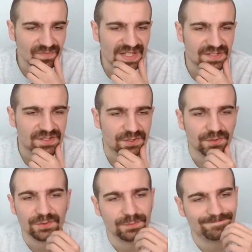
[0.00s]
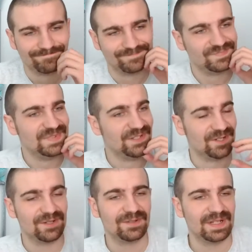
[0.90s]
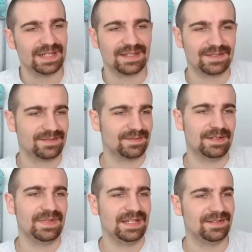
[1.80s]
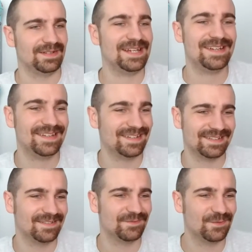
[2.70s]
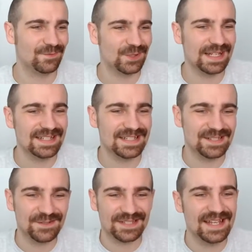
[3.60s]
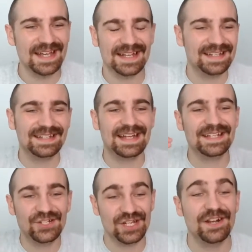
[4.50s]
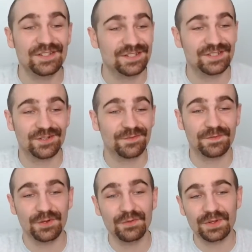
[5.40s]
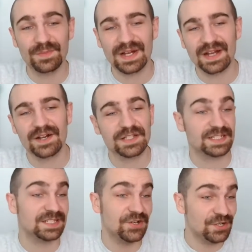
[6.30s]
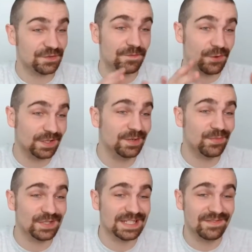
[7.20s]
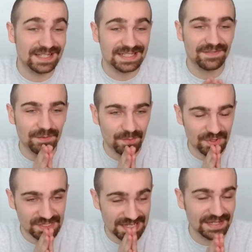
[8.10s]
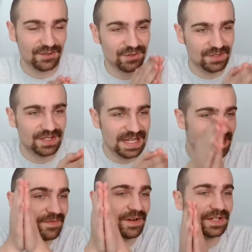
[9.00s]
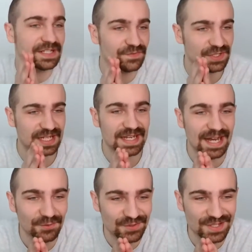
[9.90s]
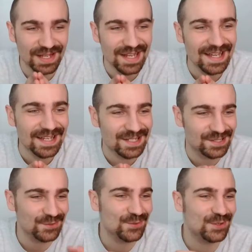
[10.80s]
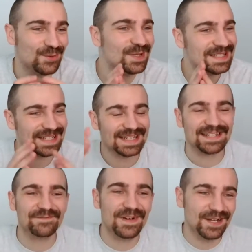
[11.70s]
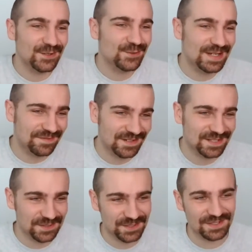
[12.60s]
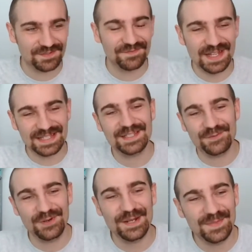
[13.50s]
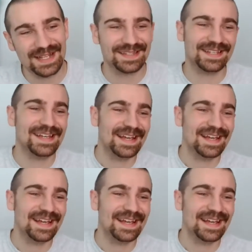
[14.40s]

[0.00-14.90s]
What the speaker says: So like, I mean, what else is to say? And the shares of Hewlett Packard surged 14.77% on the day where this was announced. So that's like a value investor's wet dream that